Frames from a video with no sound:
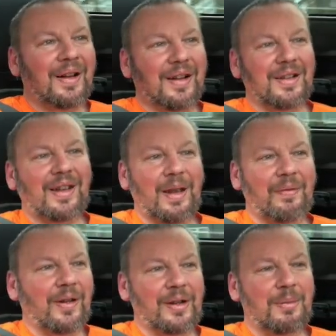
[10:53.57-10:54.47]
I just kept
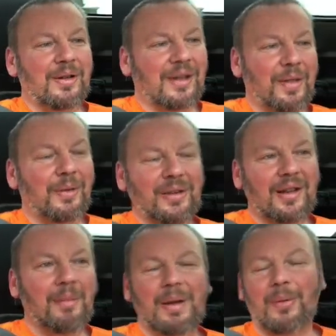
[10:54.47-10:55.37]
finding music, and there were
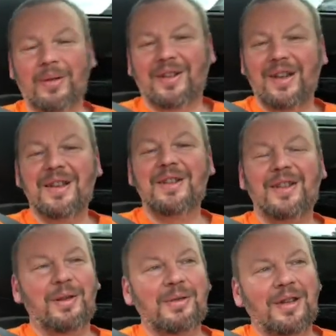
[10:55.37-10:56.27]
so many ones I didn't
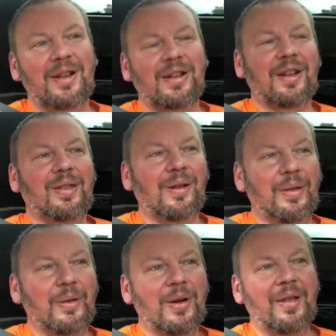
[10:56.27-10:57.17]
use because I thought
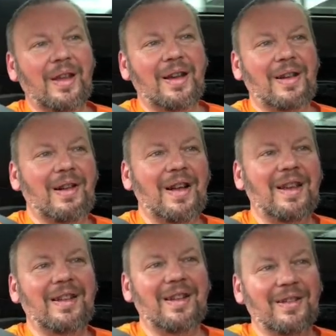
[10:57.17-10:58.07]
they weren't that great,
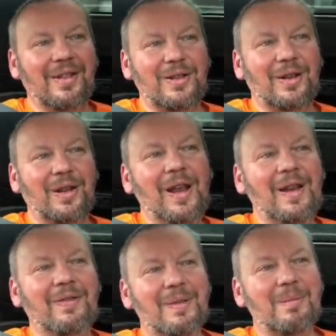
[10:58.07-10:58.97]
which is
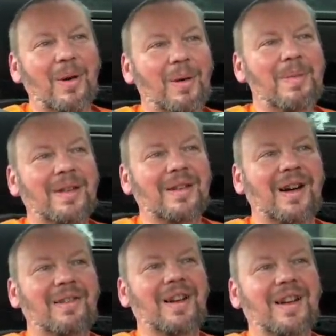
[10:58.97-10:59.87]
even more
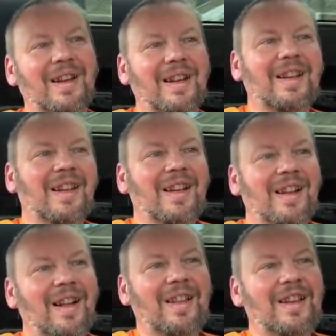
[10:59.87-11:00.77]
bizarre, really.
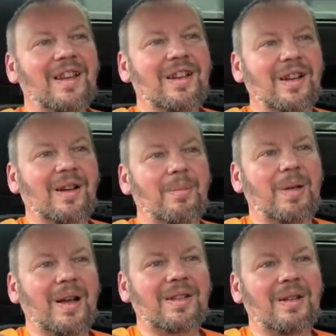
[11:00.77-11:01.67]
I think you could have got
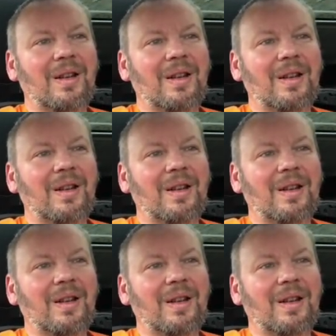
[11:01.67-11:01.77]
past it.